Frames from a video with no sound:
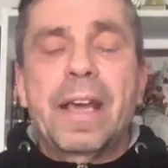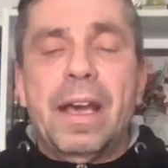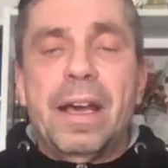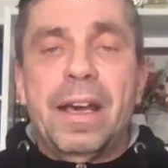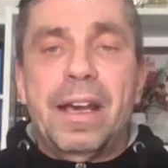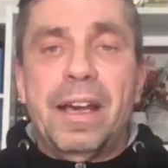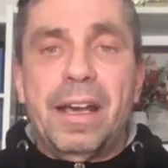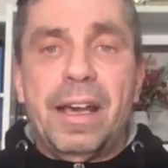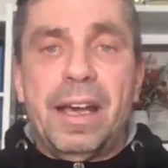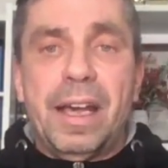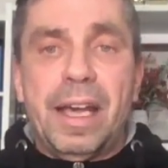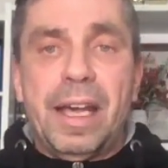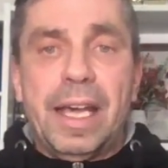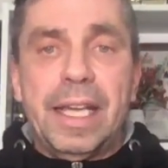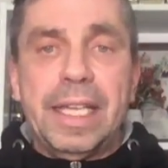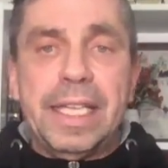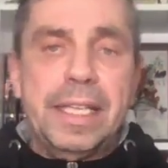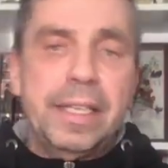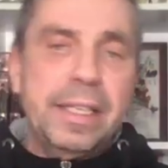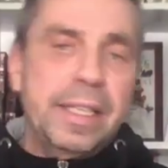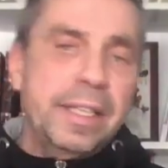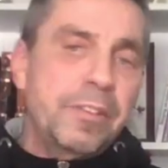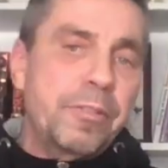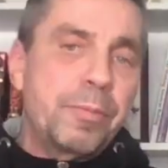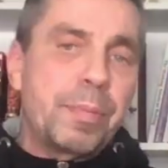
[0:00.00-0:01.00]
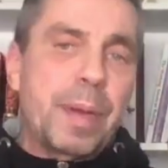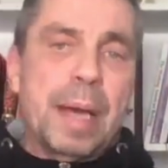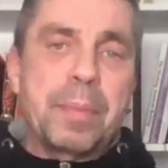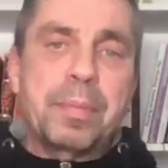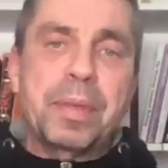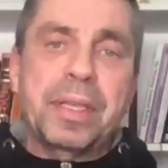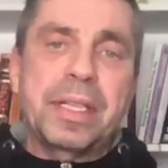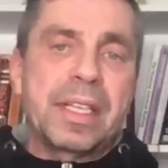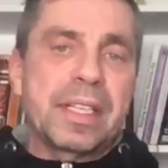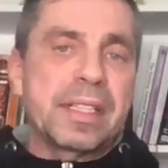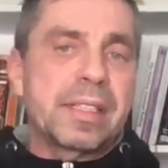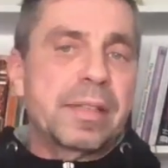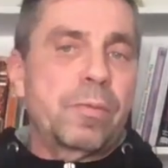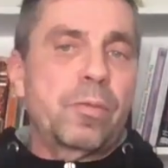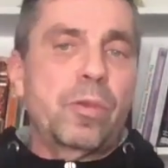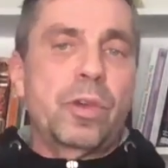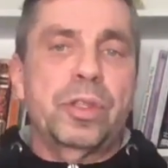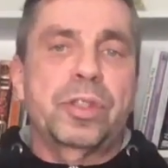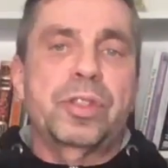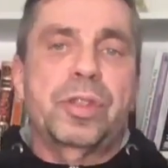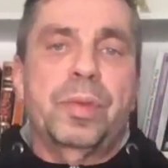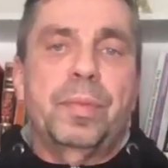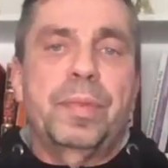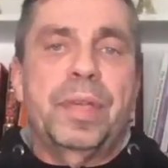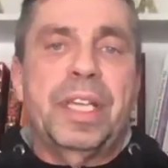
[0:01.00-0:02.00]
If puppy doesn't
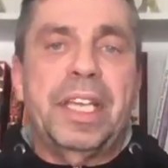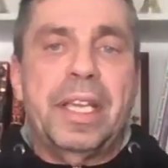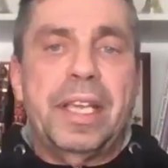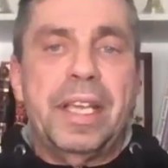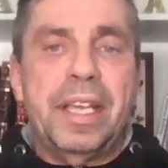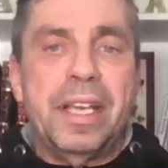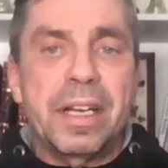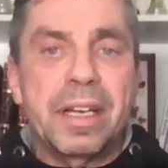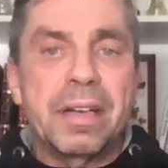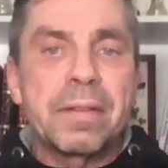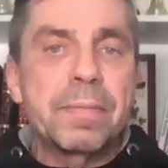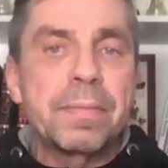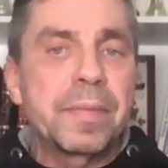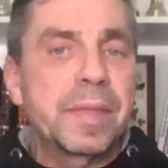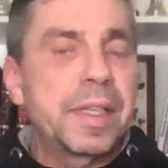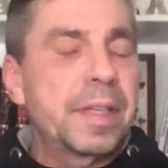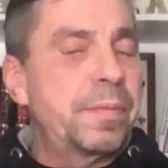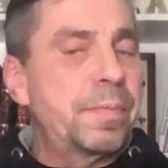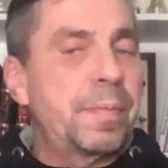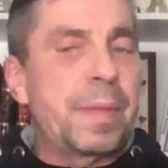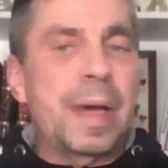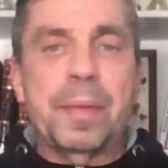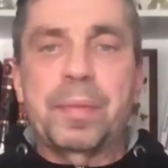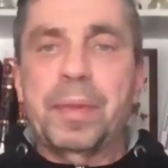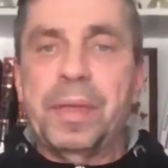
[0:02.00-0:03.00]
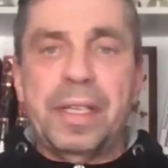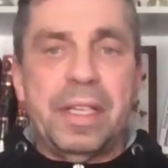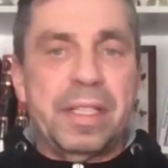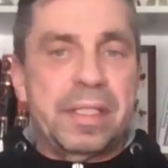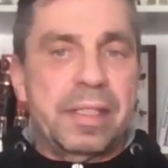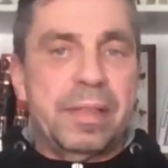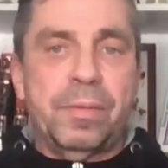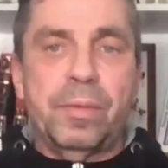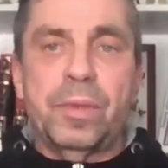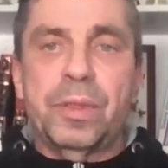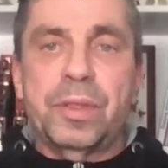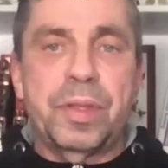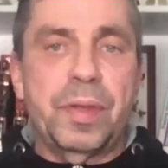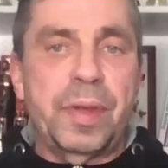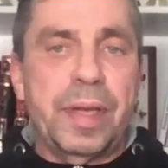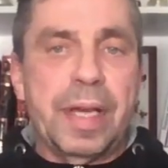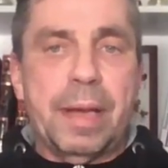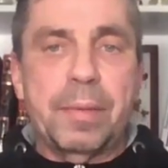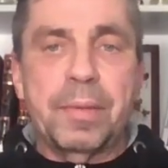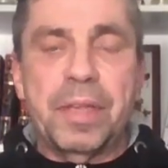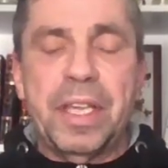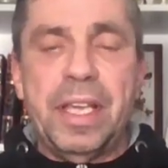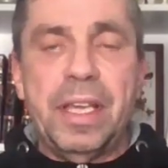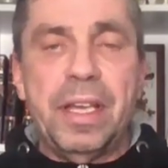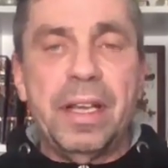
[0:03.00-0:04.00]
want to be here, if puppy doesn't want to
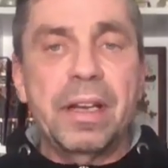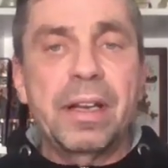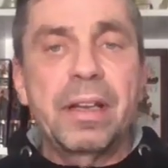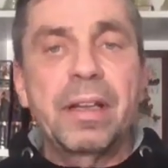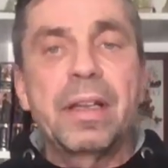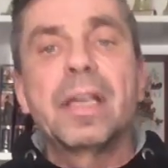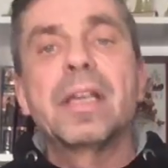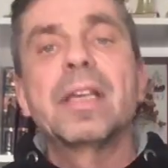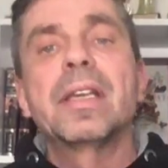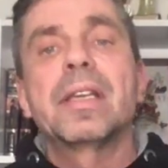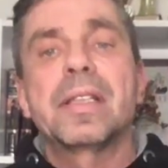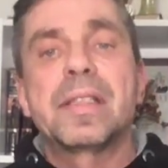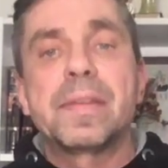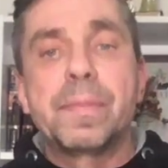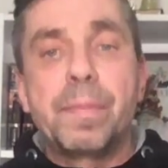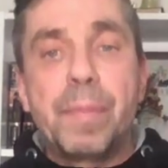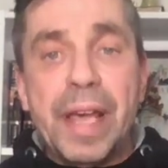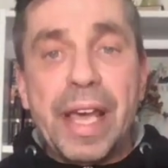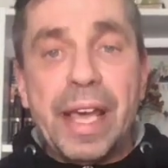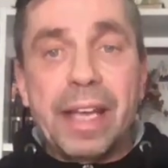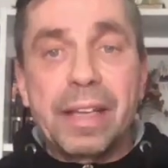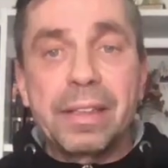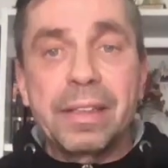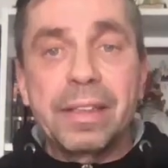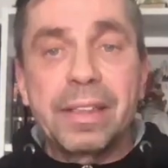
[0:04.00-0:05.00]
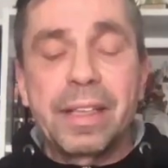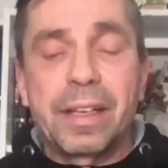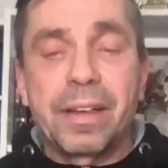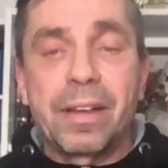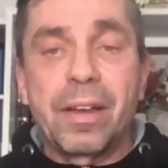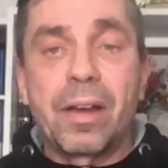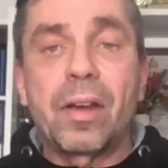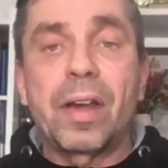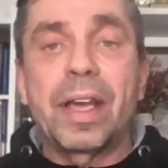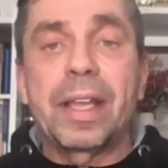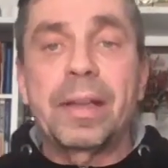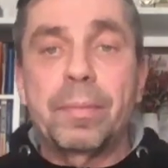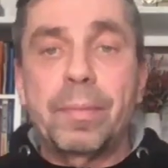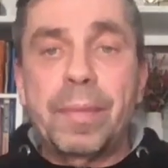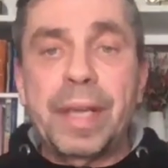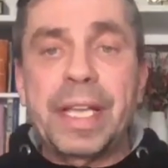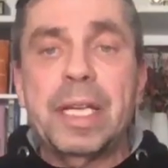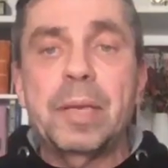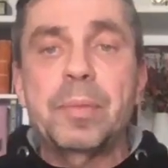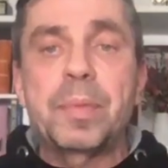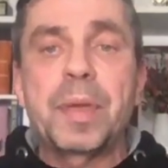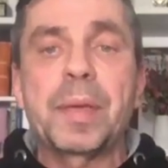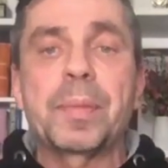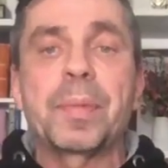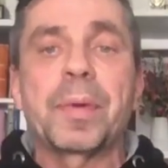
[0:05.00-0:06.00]
come here, it's bad, and
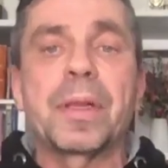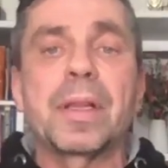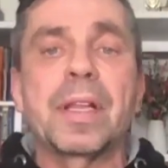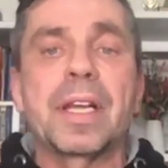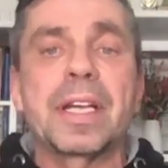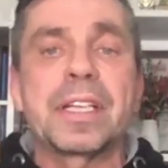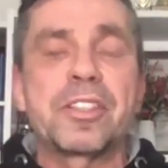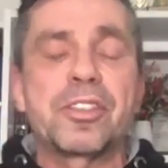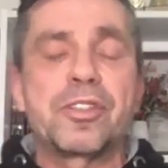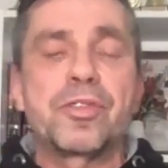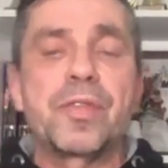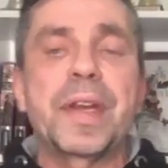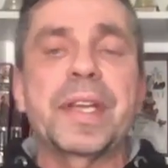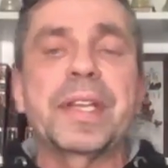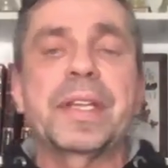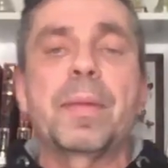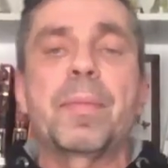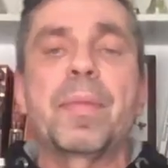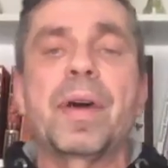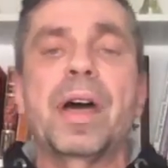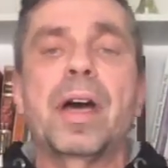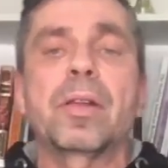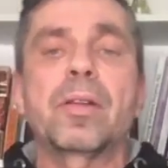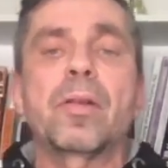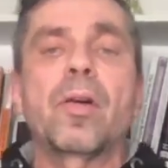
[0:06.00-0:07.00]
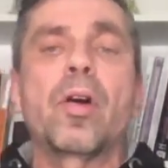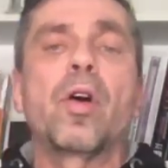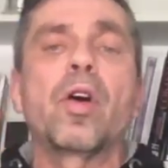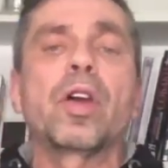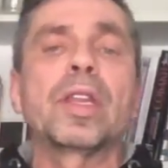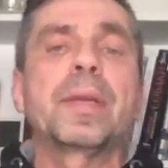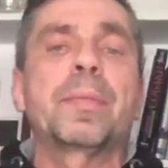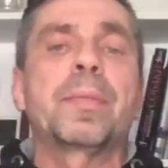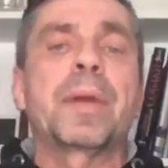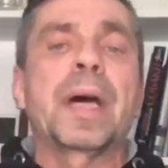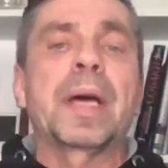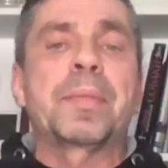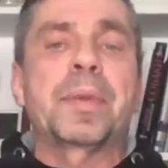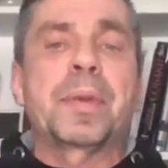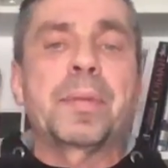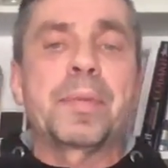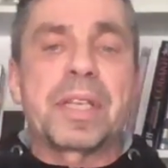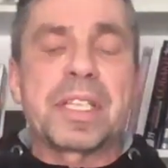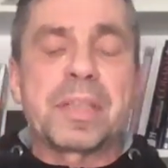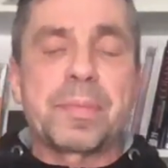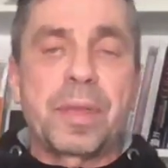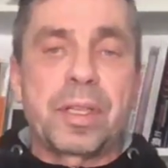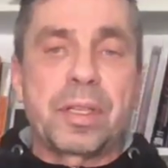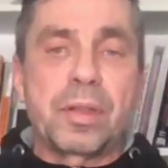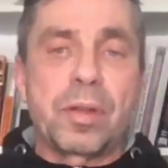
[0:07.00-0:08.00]
many people are strict about, oh, the puppy
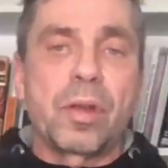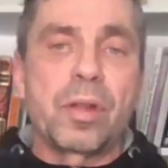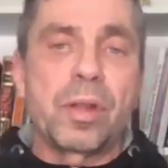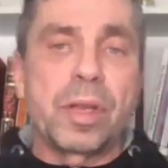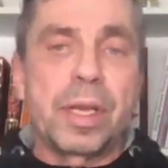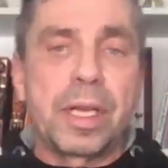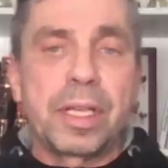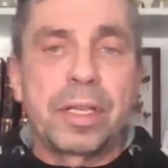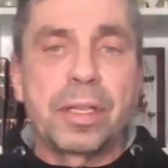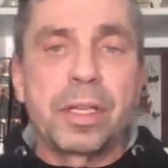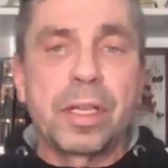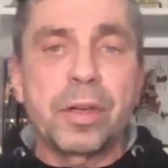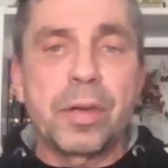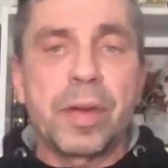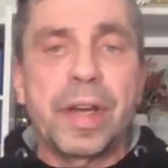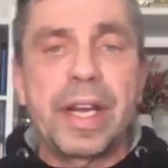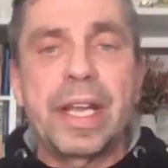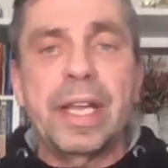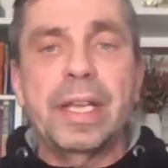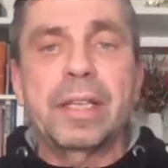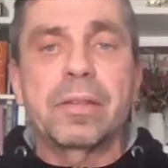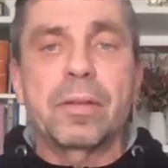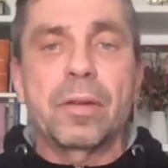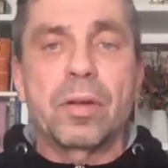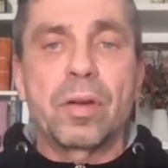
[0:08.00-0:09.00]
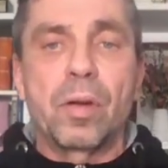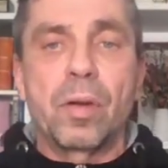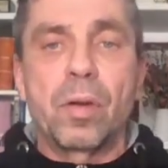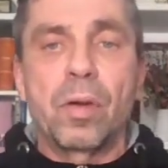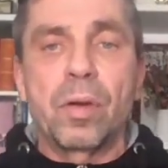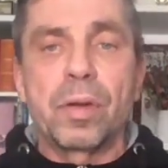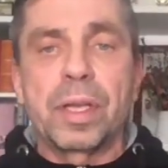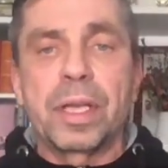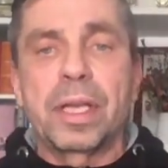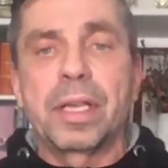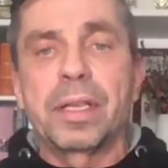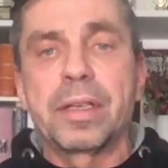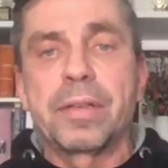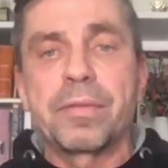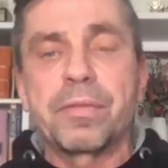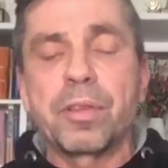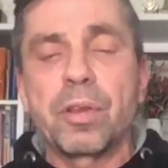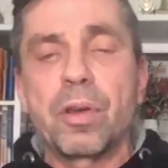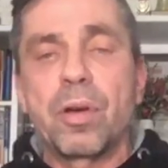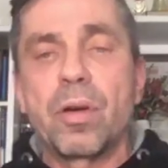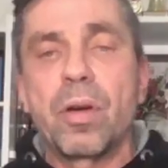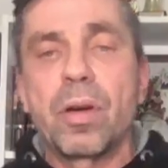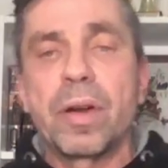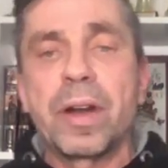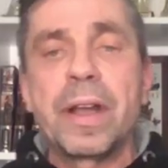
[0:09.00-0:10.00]
must be only in the crate or only on the
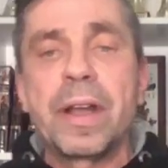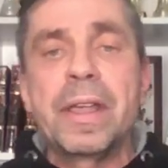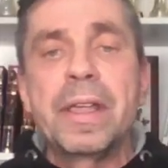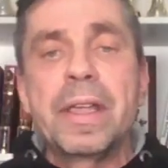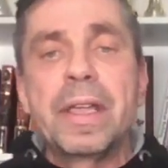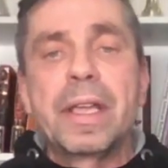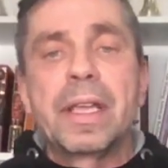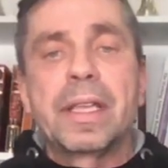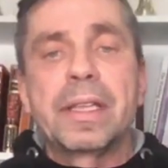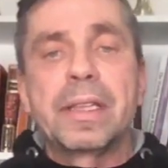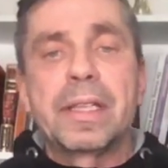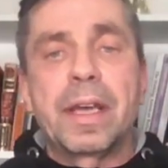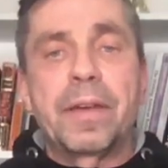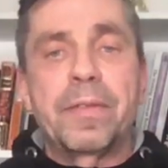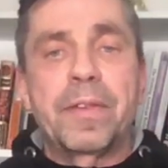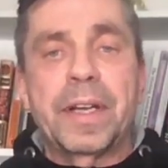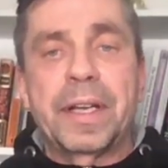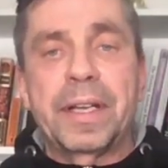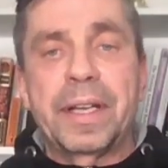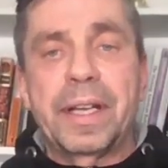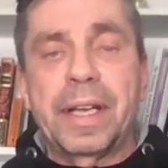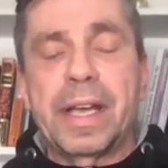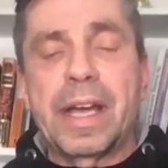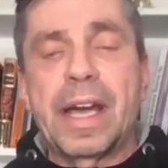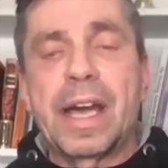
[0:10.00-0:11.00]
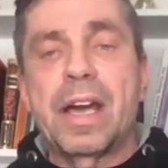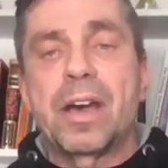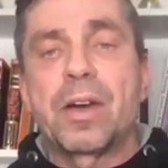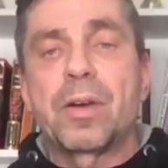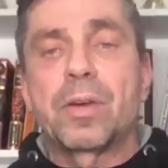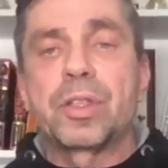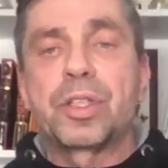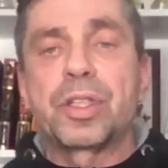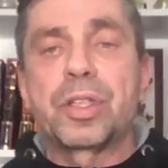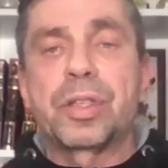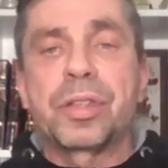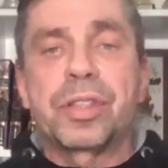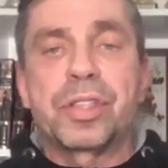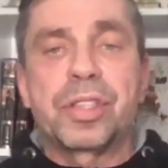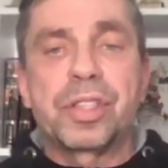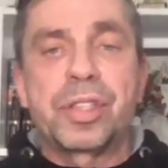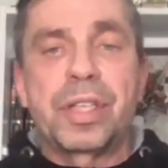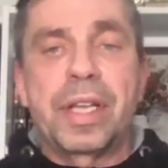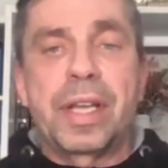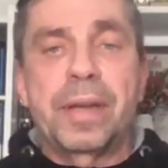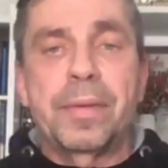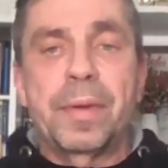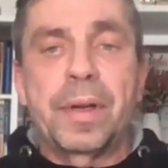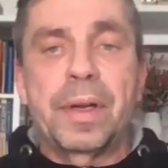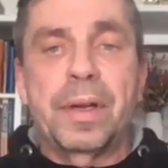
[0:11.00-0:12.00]
floor, never on the couch,
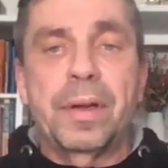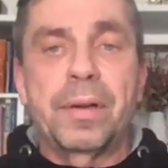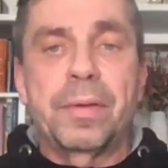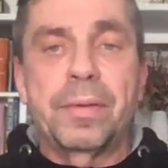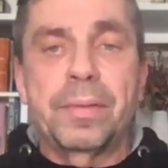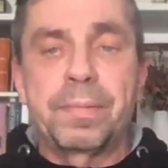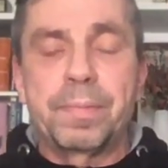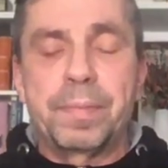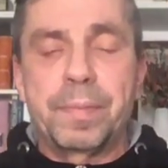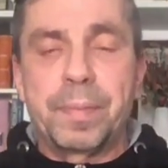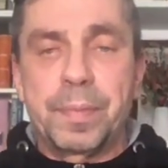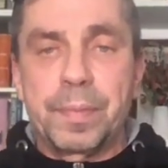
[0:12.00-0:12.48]
never